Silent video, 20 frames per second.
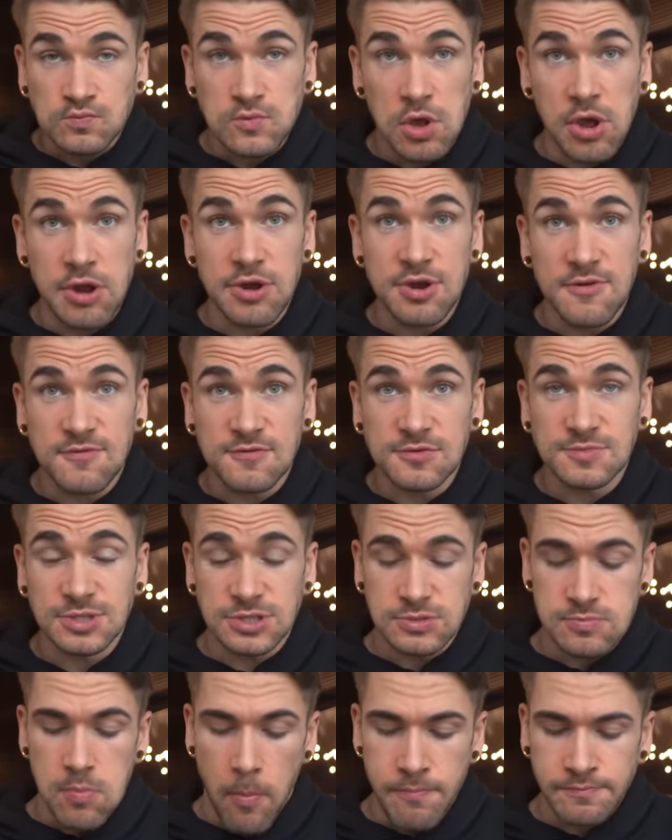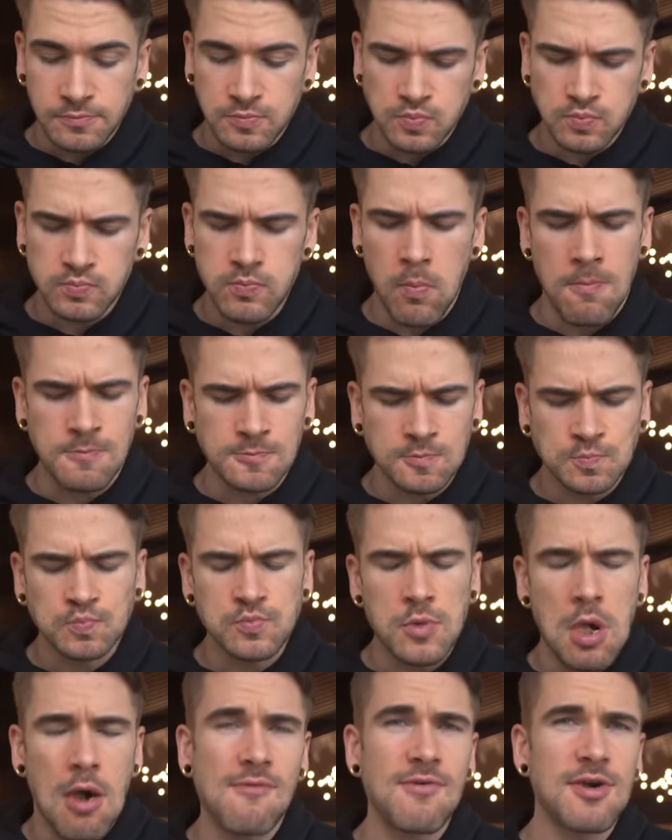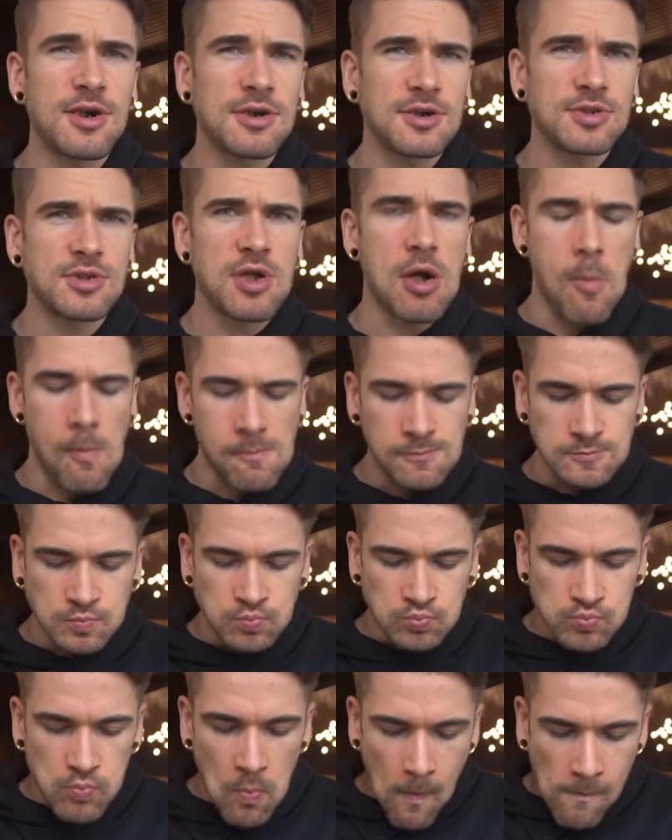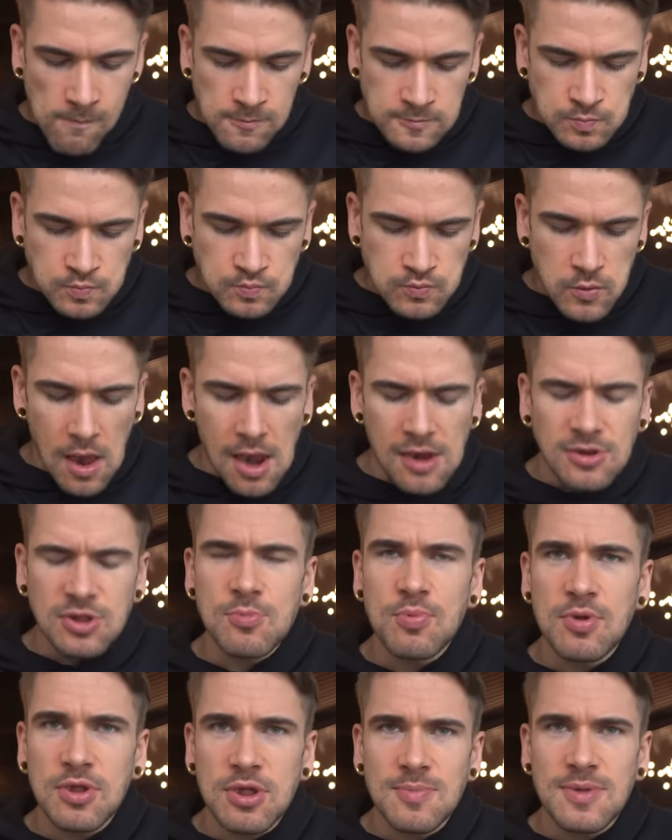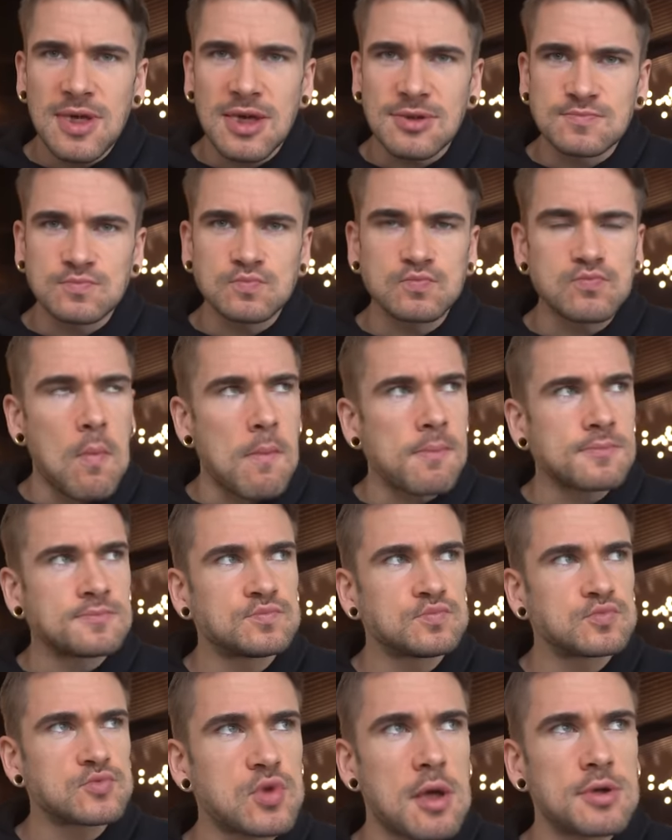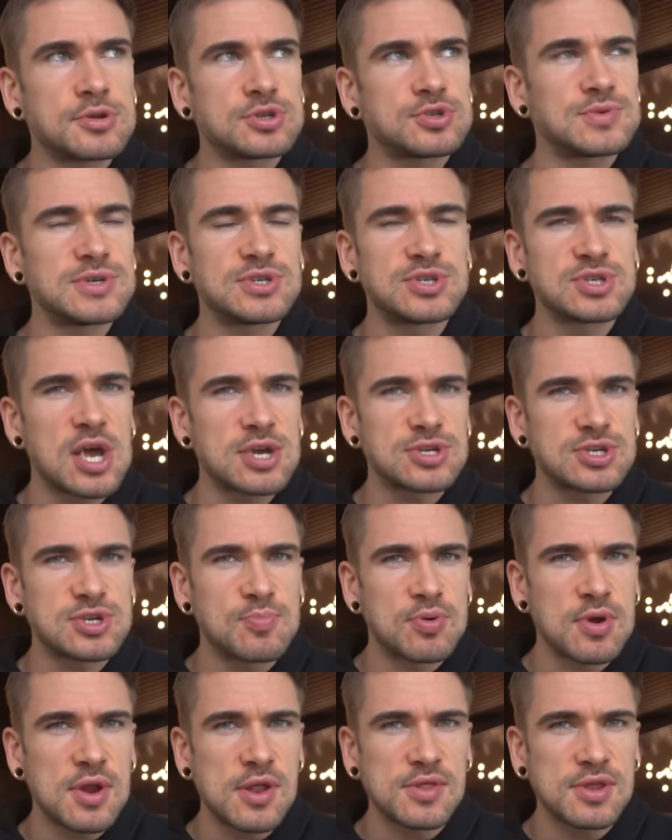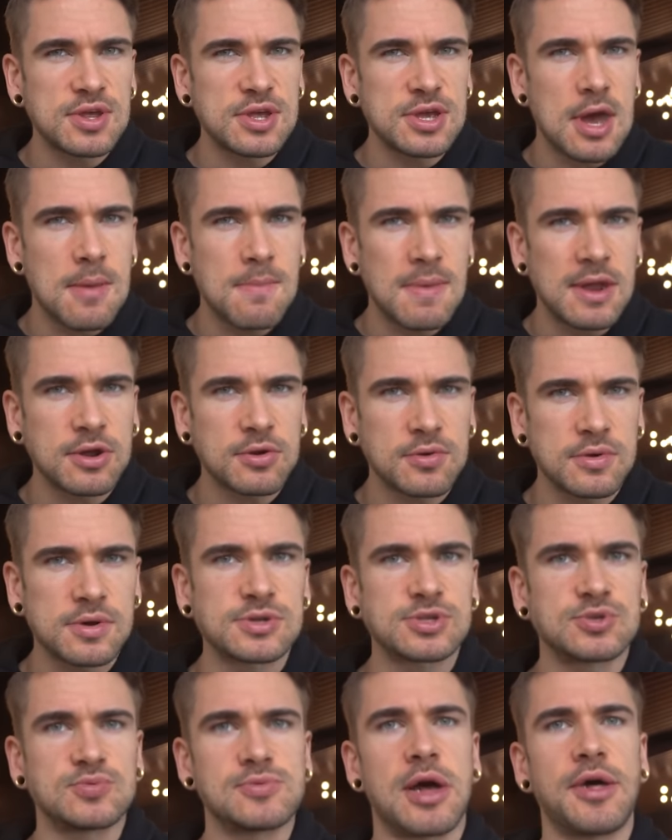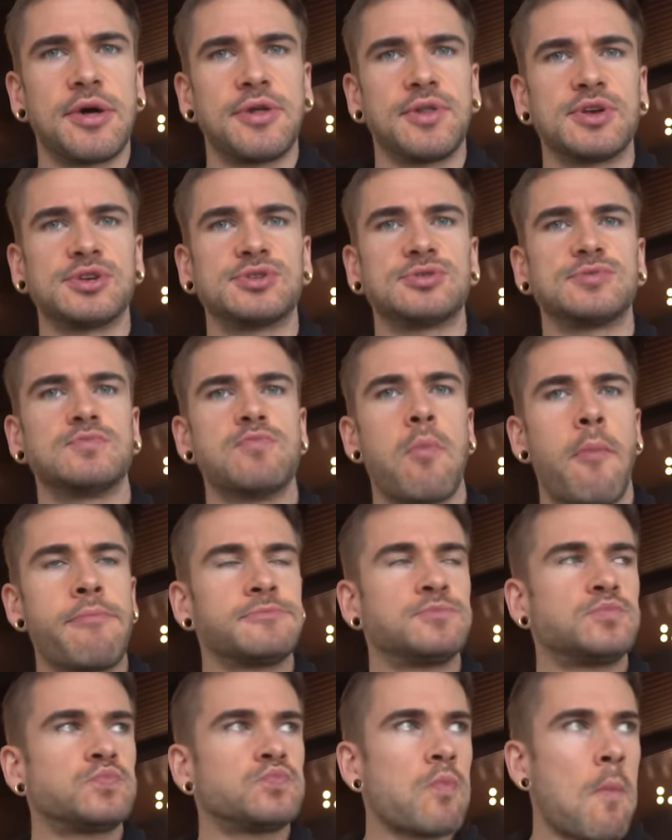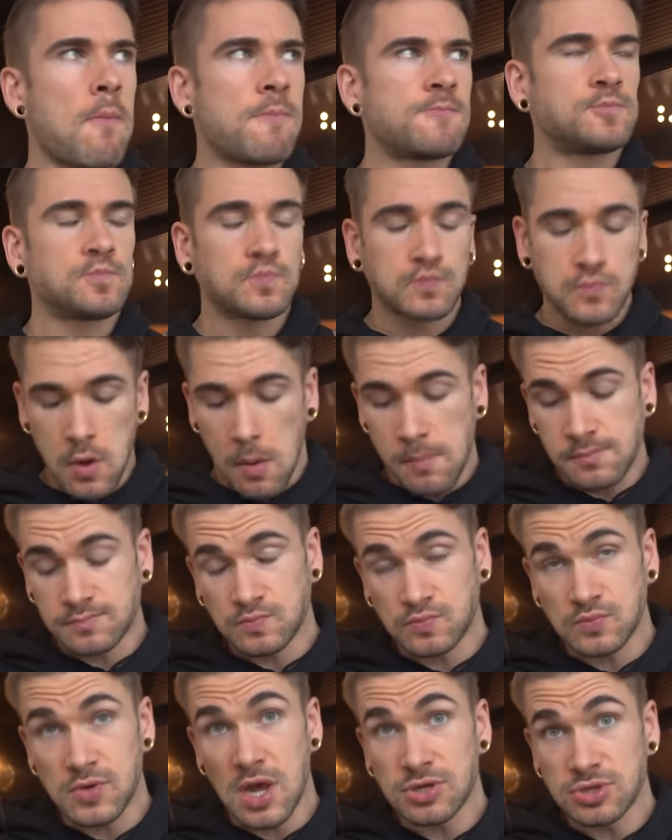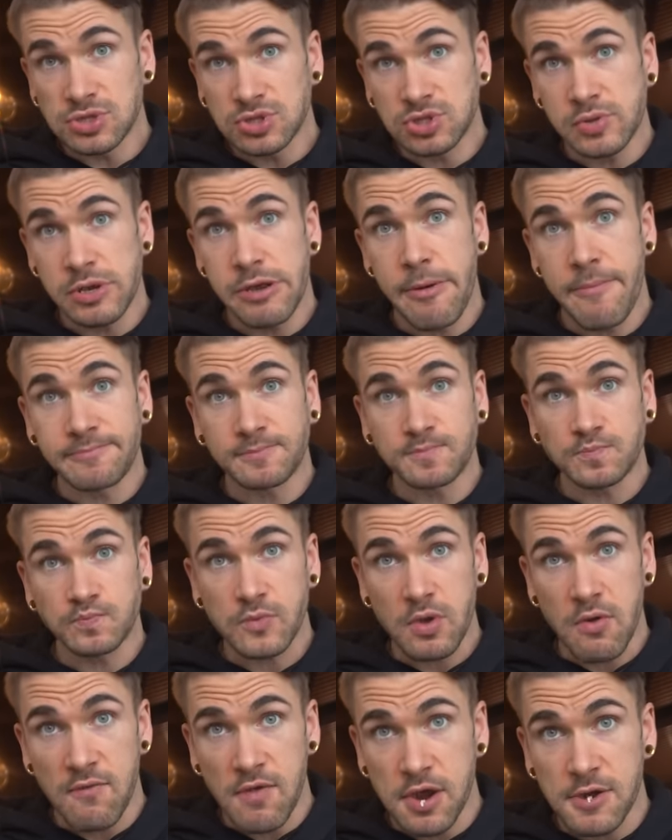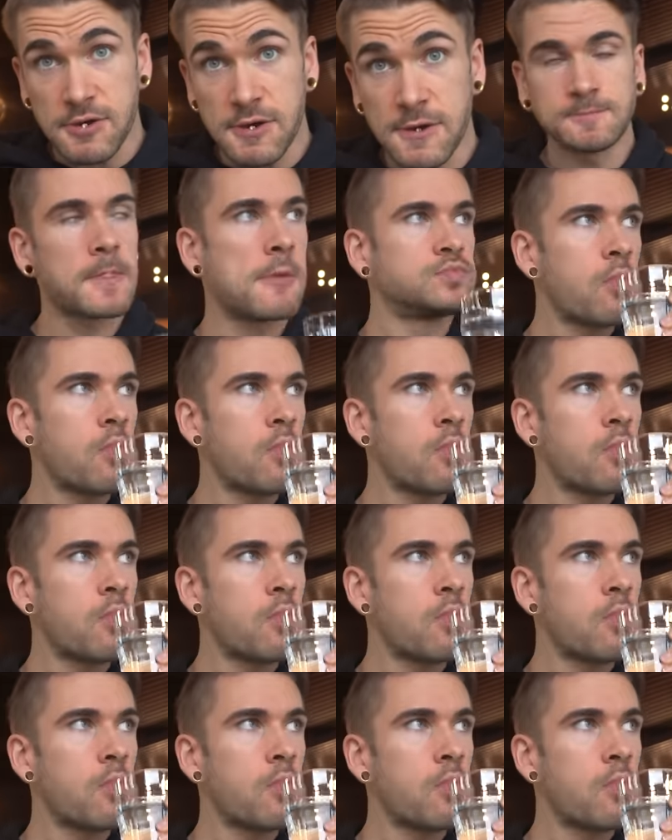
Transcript: good enough for me. Very good though. I think they put a little bit of sweet sauce. They put in the mango roll as well in this. Nice and sweet. Very good.